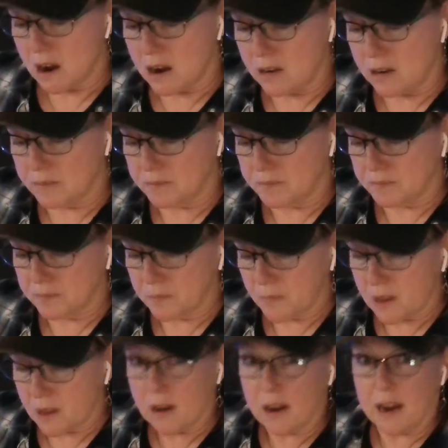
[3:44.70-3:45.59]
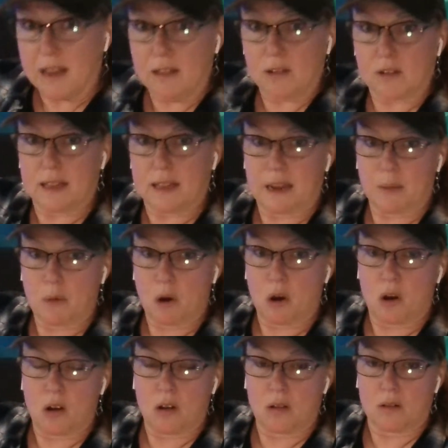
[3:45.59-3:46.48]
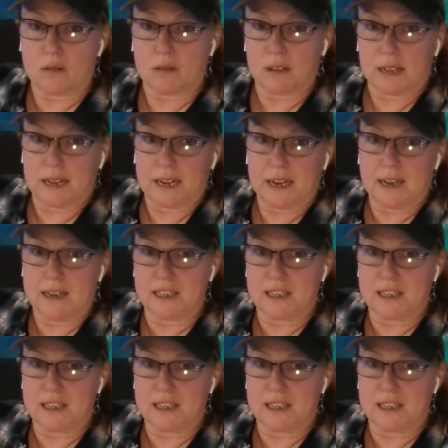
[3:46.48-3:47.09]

Um, I look like I'm all like